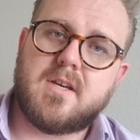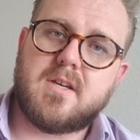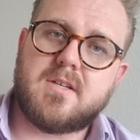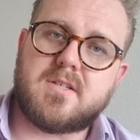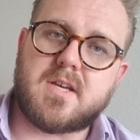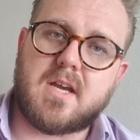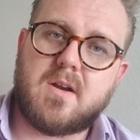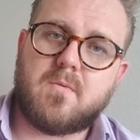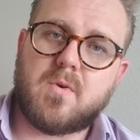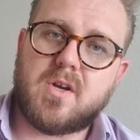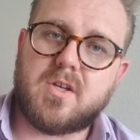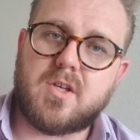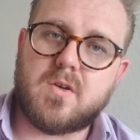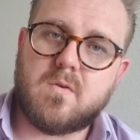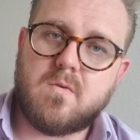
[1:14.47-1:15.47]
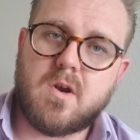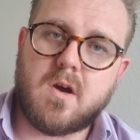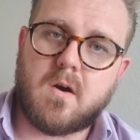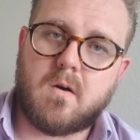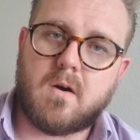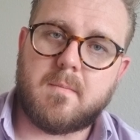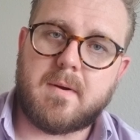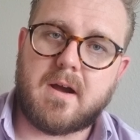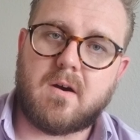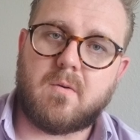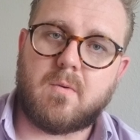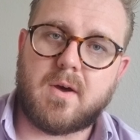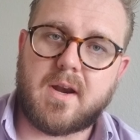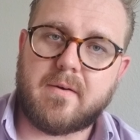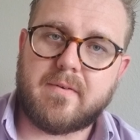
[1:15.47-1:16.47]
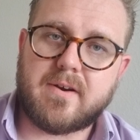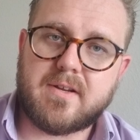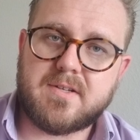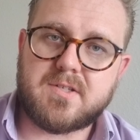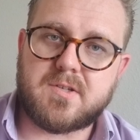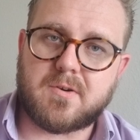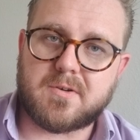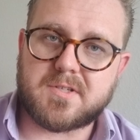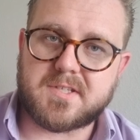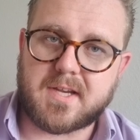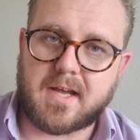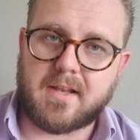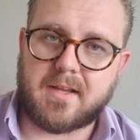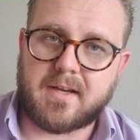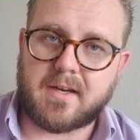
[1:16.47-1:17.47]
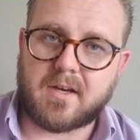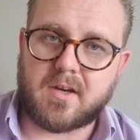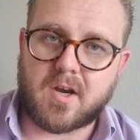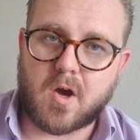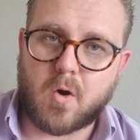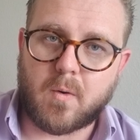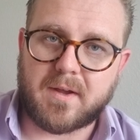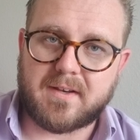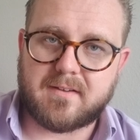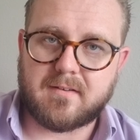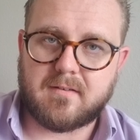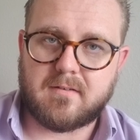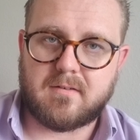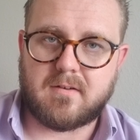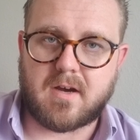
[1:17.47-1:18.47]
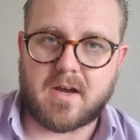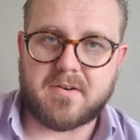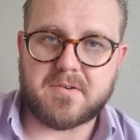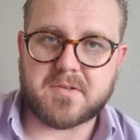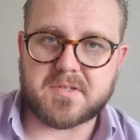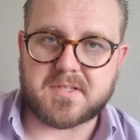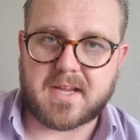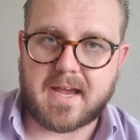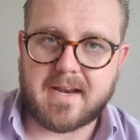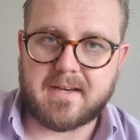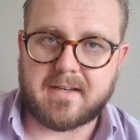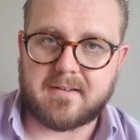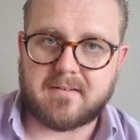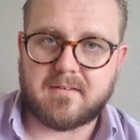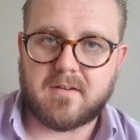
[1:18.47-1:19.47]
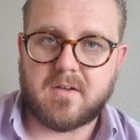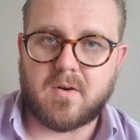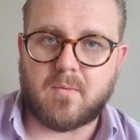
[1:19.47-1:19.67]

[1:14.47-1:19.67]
Take what you know about whatever it is you're selling, know it, understand it.